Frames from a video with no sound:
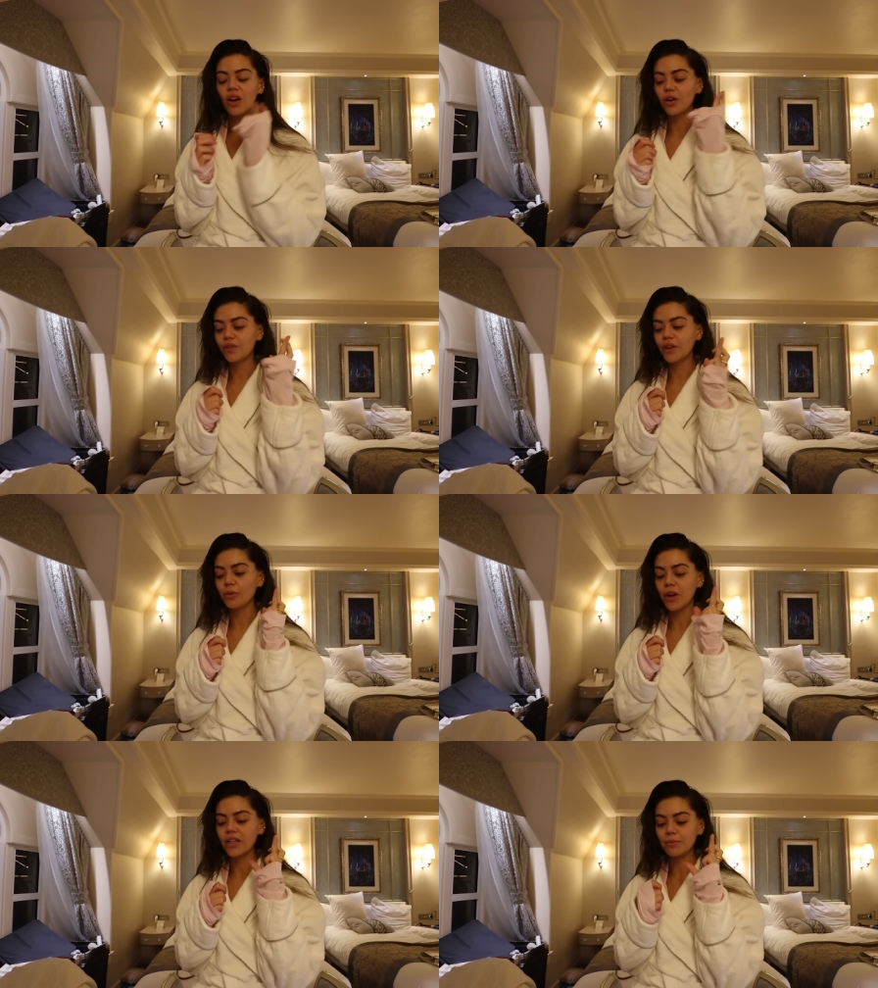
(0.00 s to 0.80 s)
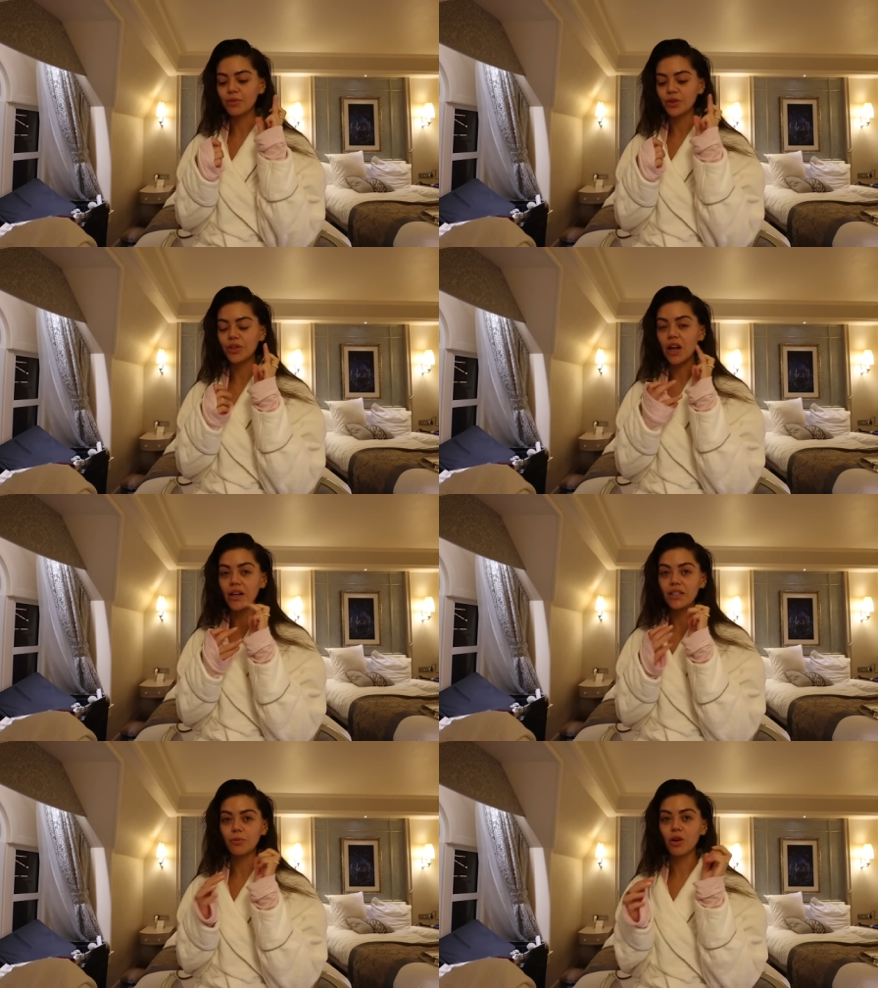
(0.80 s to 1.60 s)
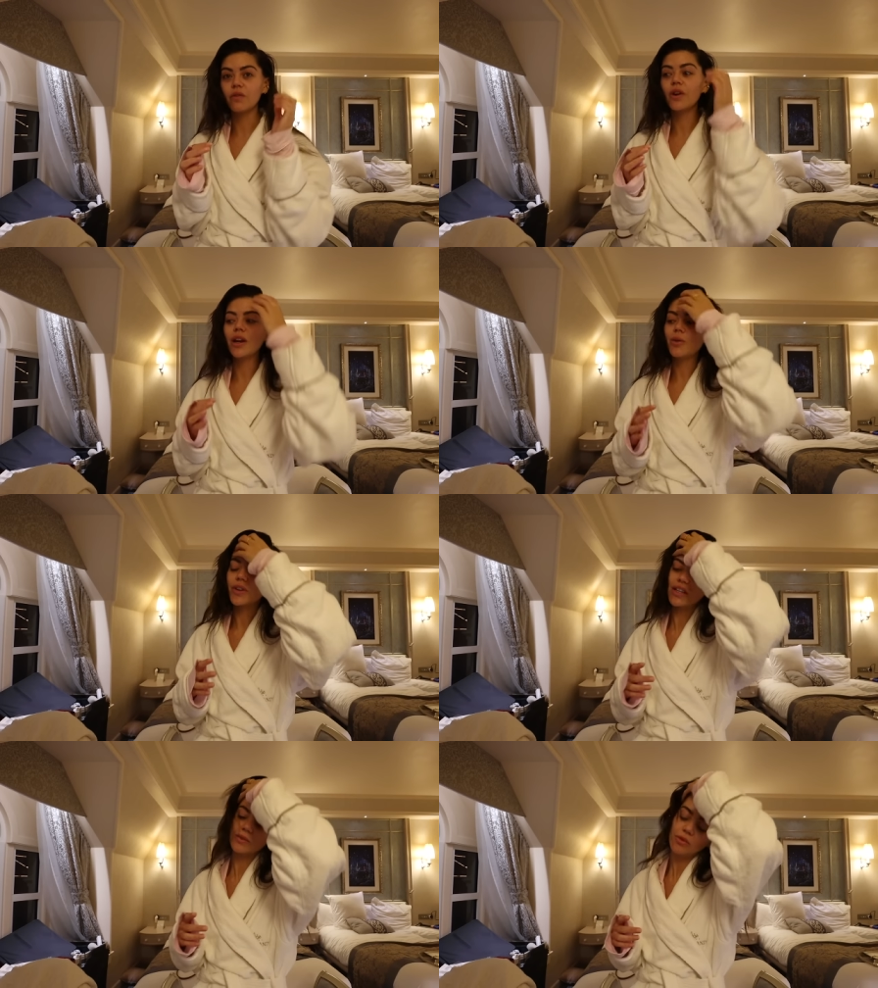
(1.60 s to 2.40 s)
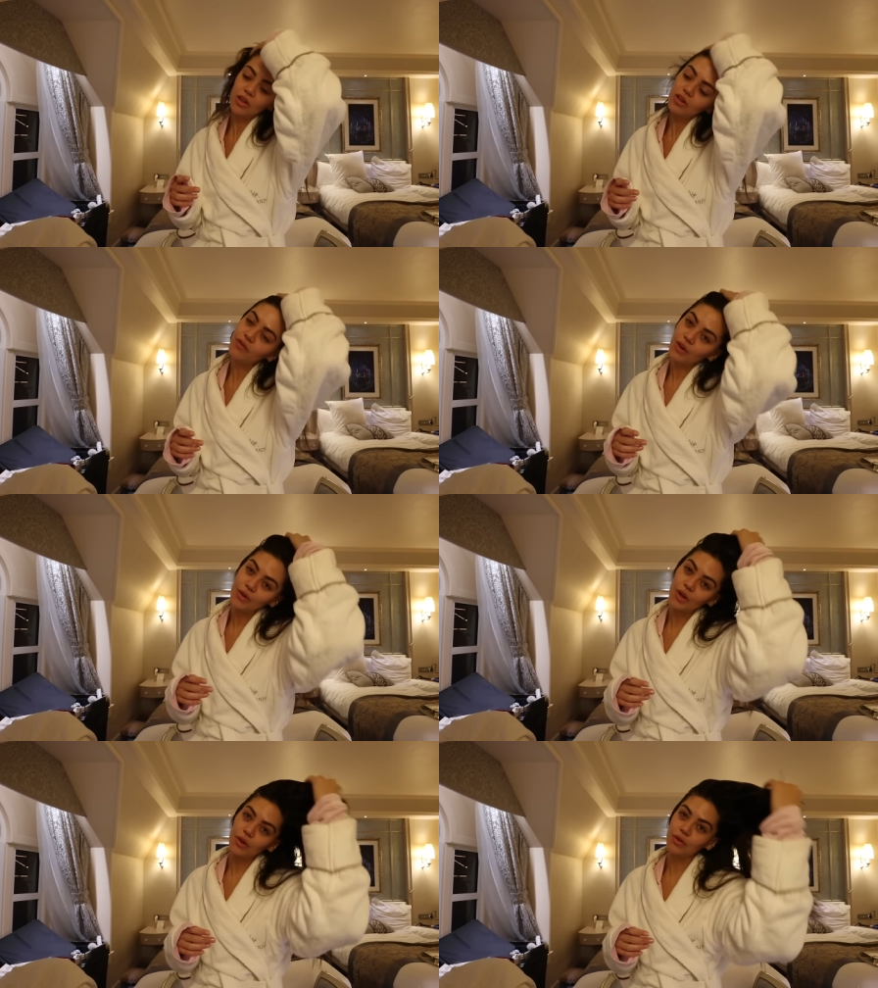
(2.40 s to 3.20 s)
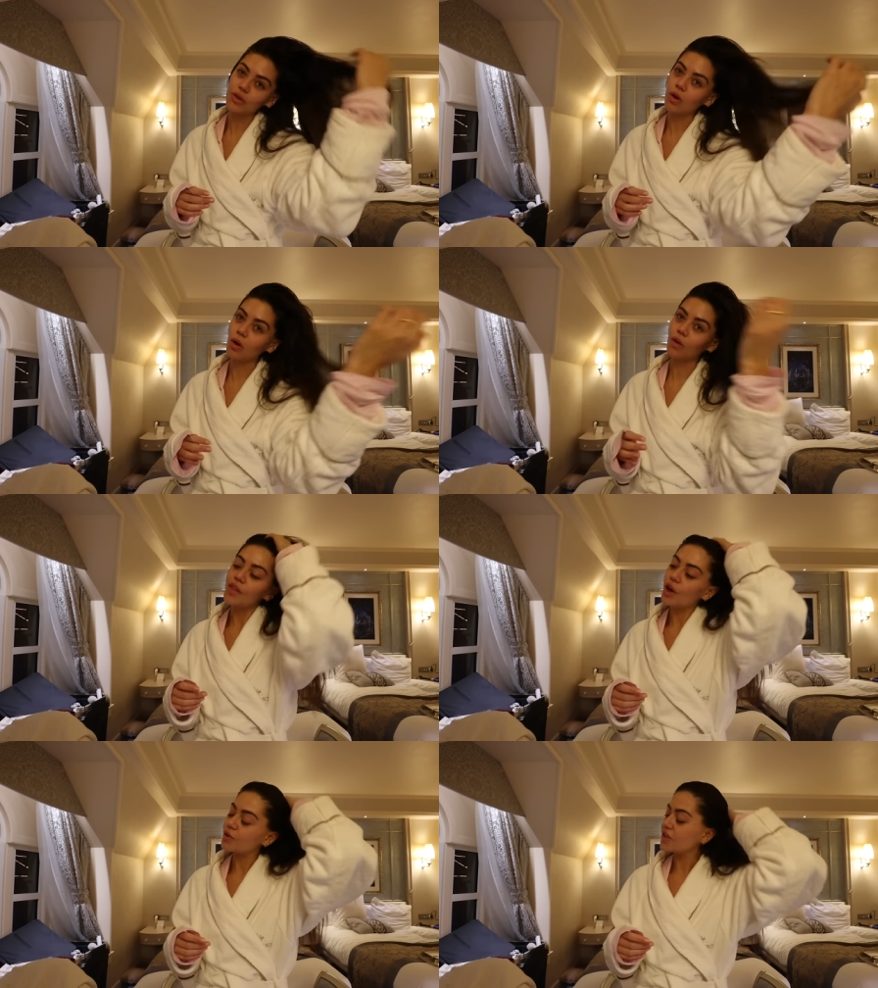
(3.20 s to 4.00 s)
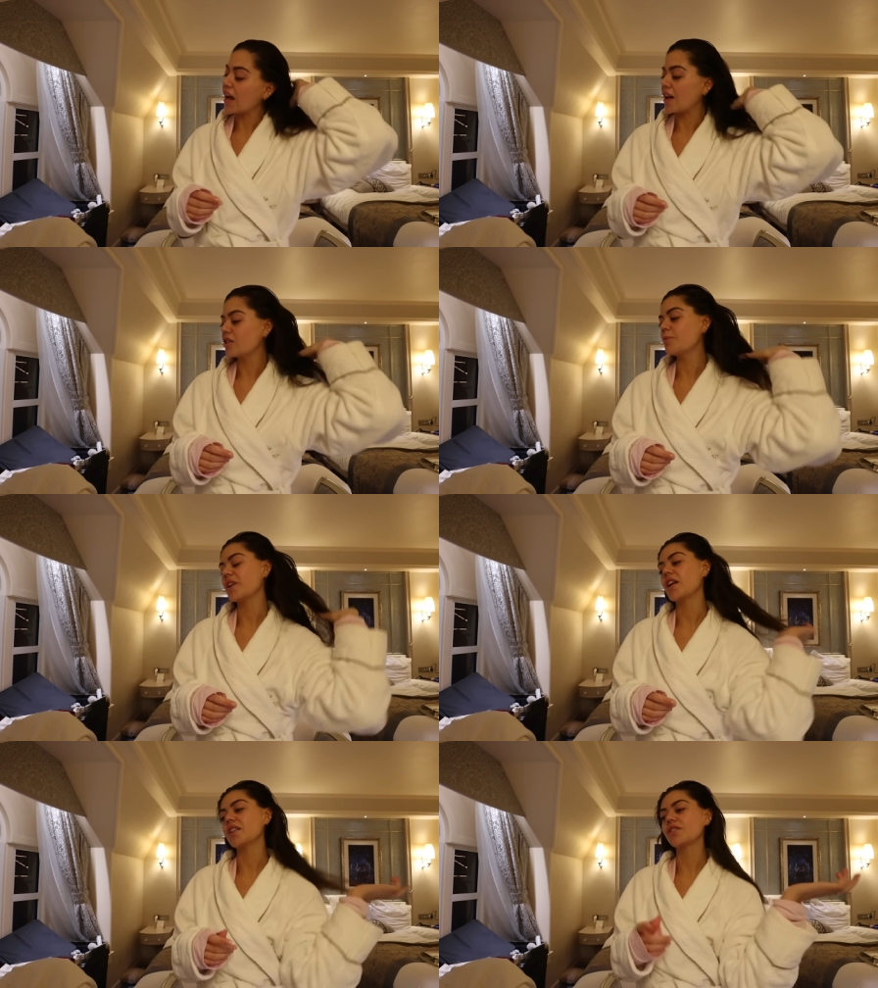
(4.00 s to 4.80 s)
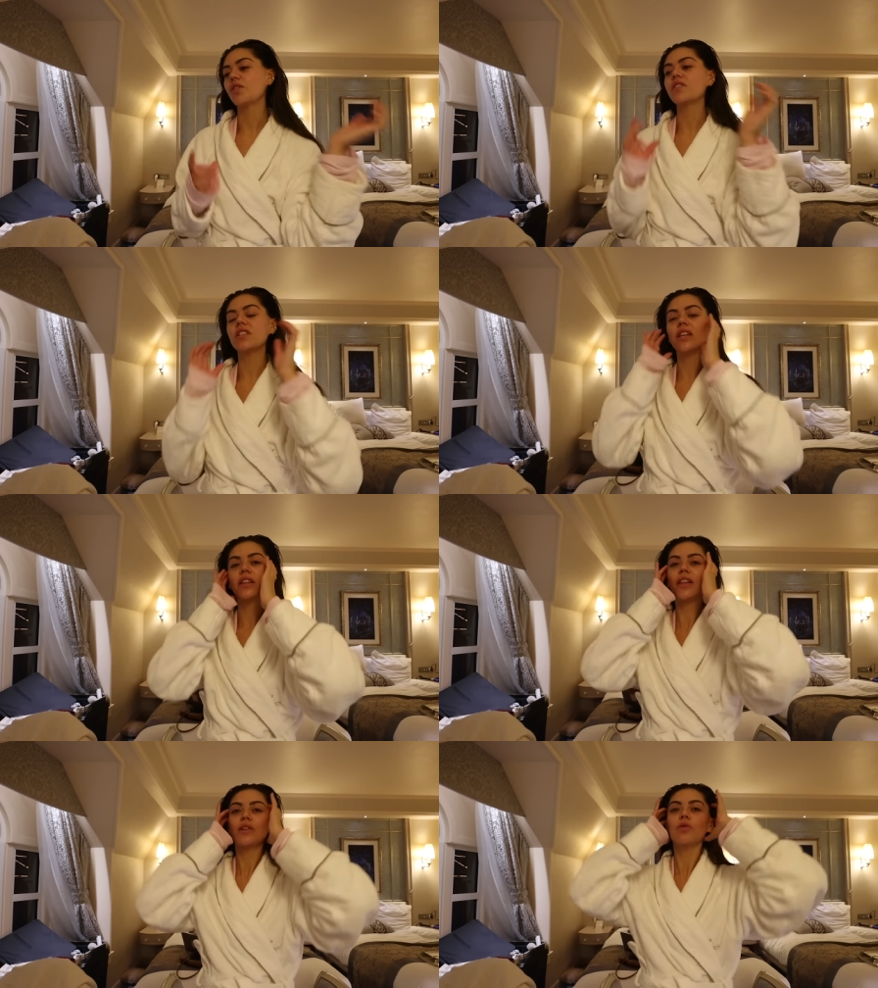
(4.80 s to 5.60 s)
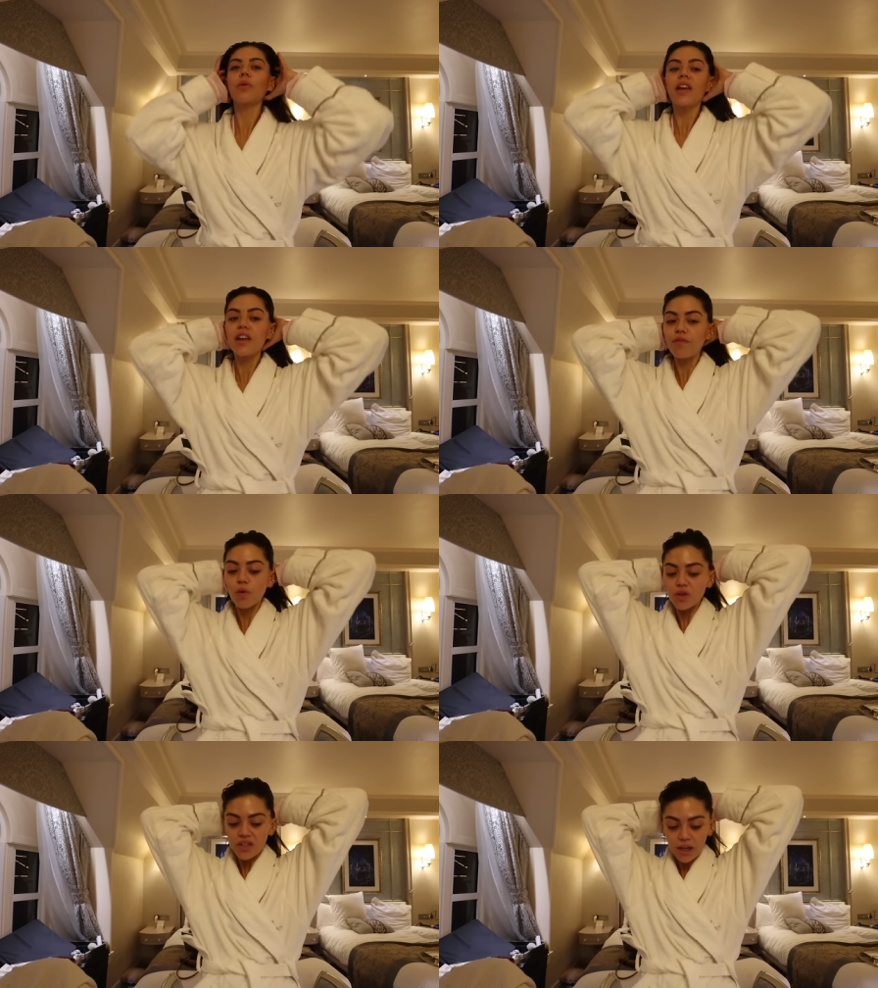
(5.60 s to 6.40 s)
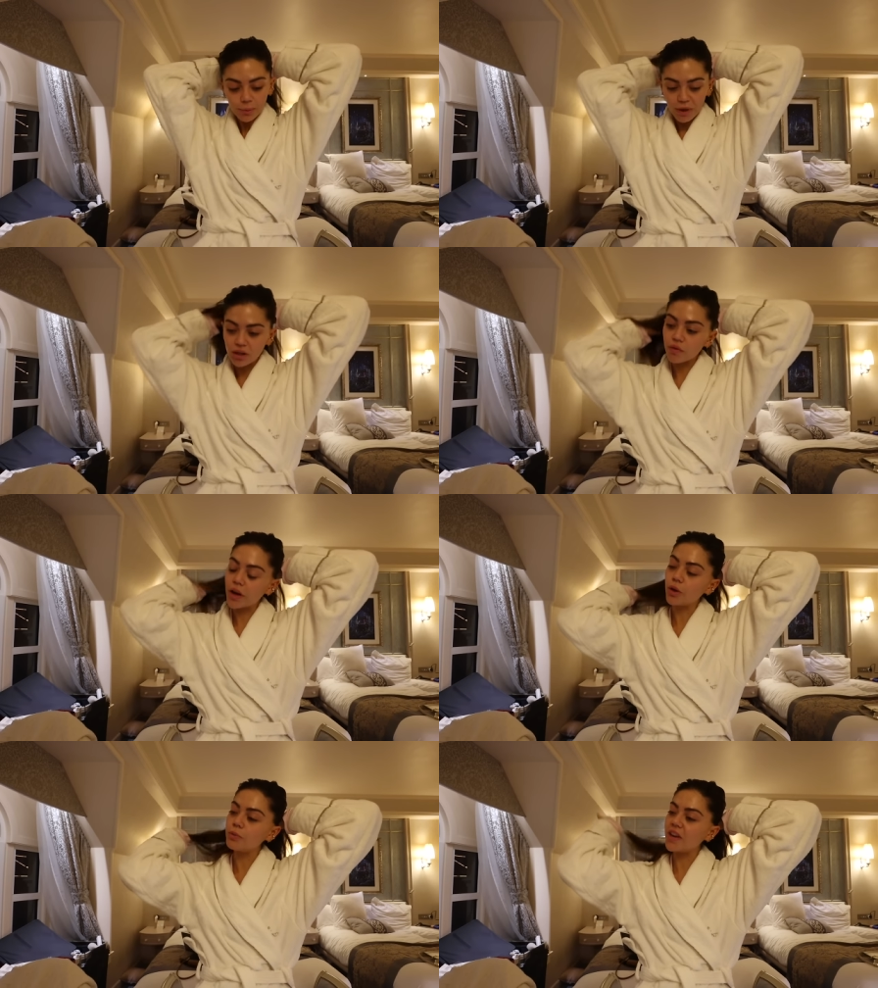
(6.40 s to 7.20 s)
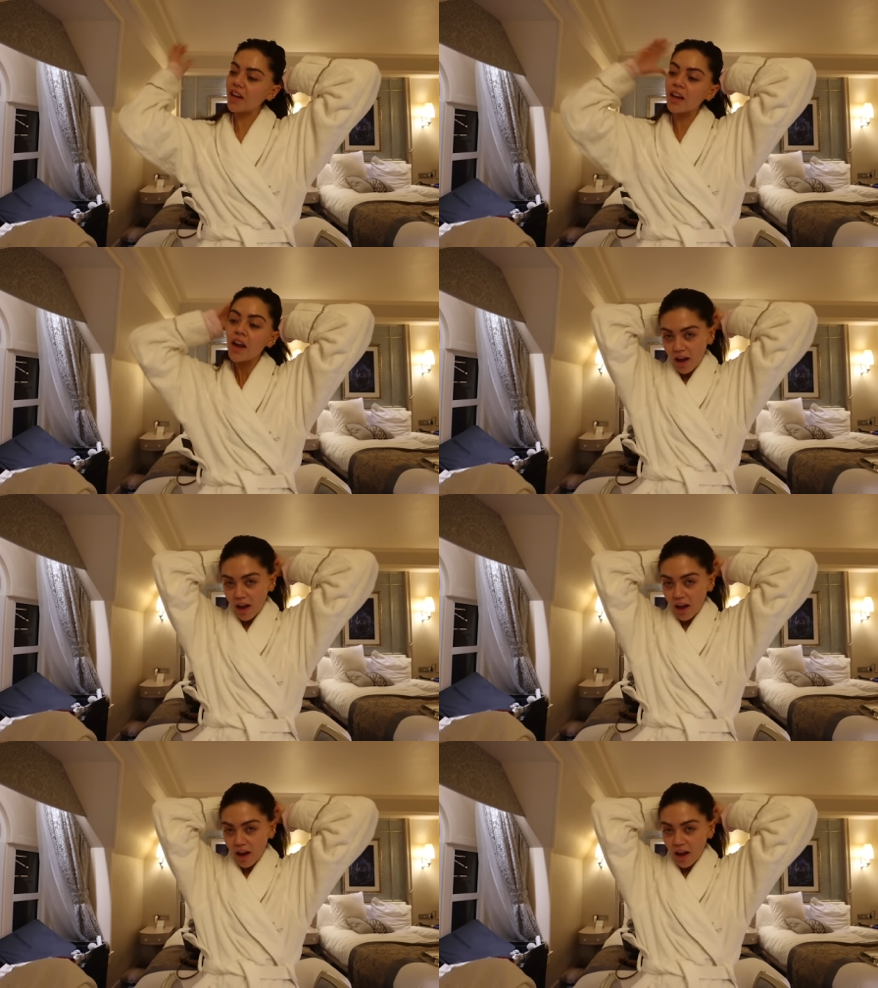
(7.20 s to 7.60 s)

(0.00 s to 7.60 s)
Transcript: Hopefully we'll get some blue skies tomorrow. I really want to get some cute photos of the hotel because obviously that's what we're here for, to celebrate the reopening.